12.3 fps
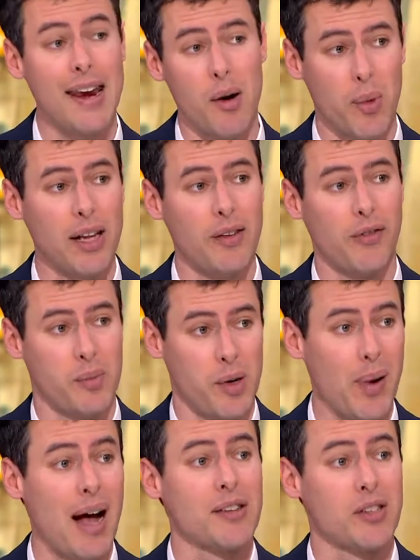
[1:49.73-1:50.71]
money from
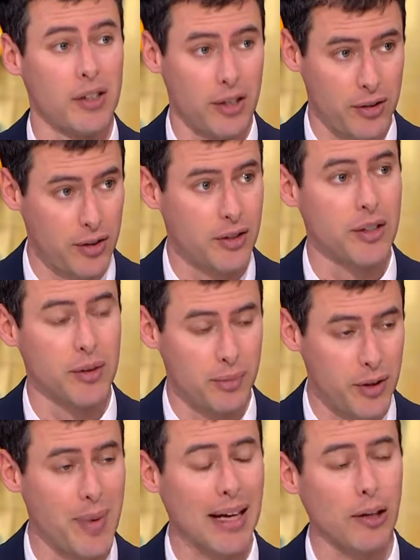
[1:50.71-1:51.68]
depositors
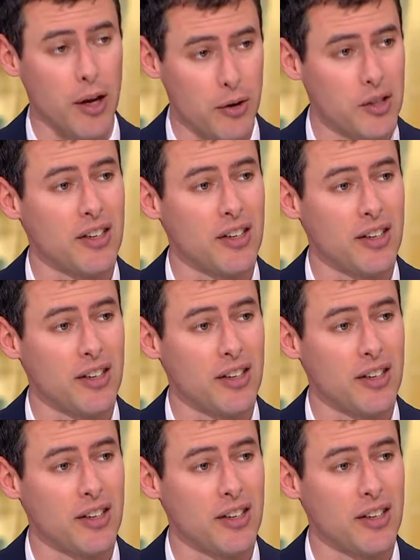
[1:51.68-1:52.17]
to make loans.